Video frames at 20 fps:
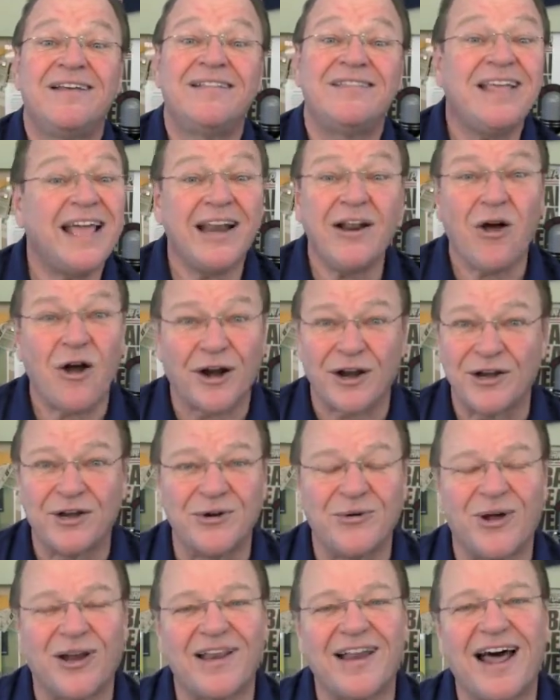That ought to
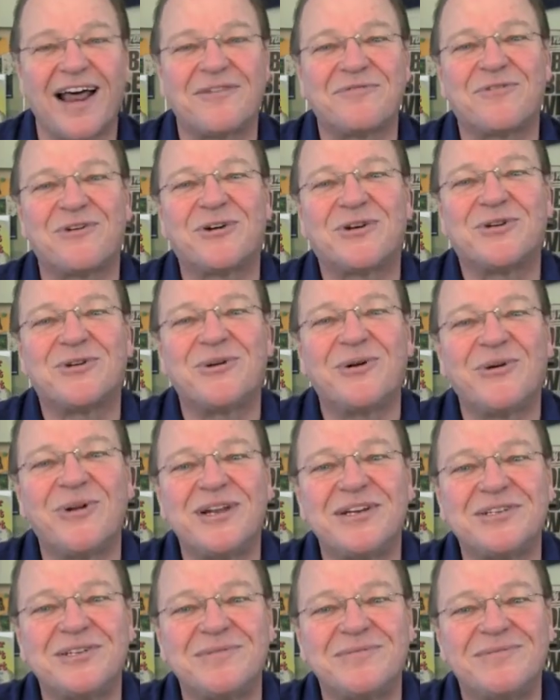do a lot for
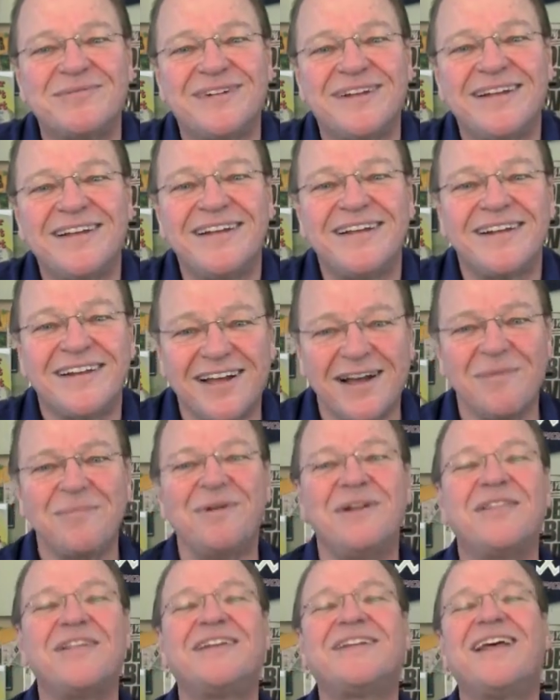tourism. Come
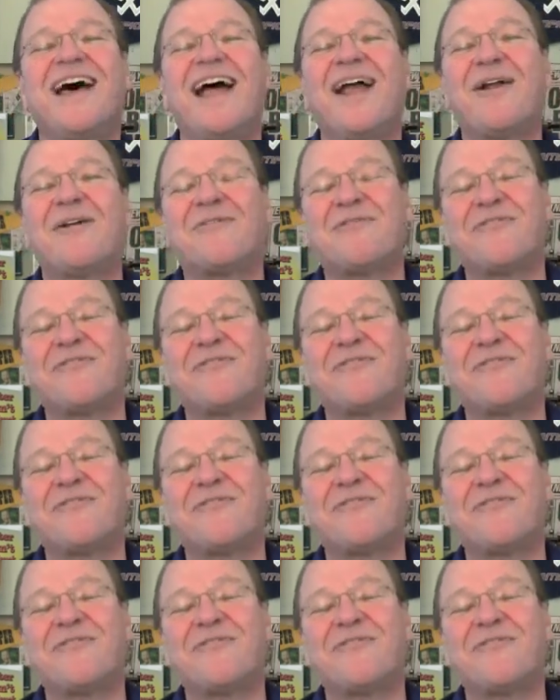to the tire